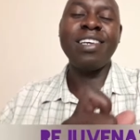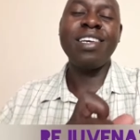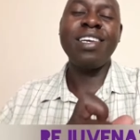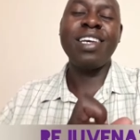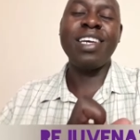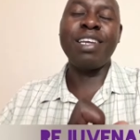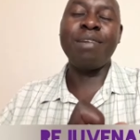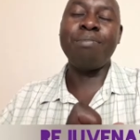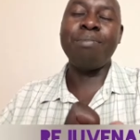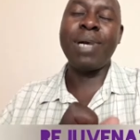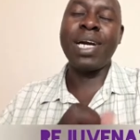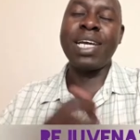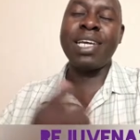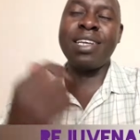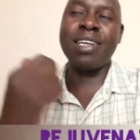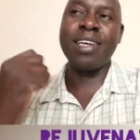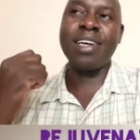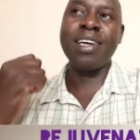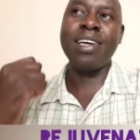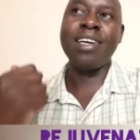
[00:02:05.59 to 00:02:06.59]
in
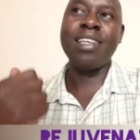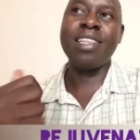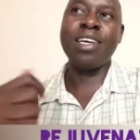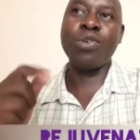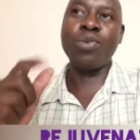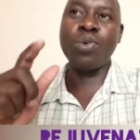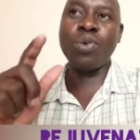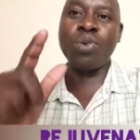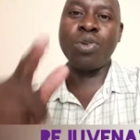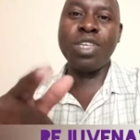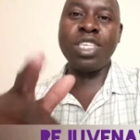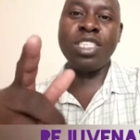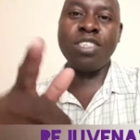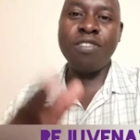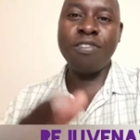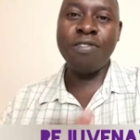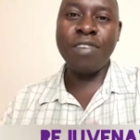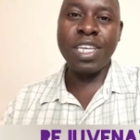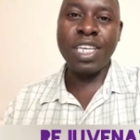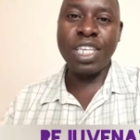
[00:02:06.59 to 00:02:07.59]
mind that will
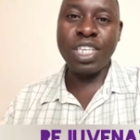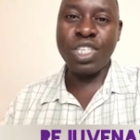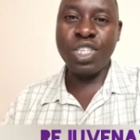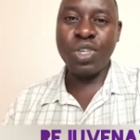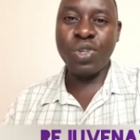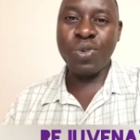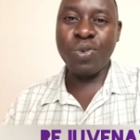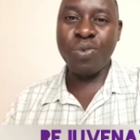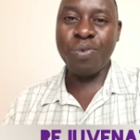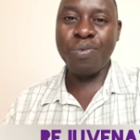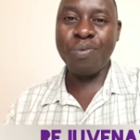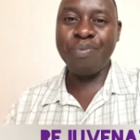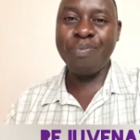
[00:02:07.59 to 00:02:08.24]
rejuvenate you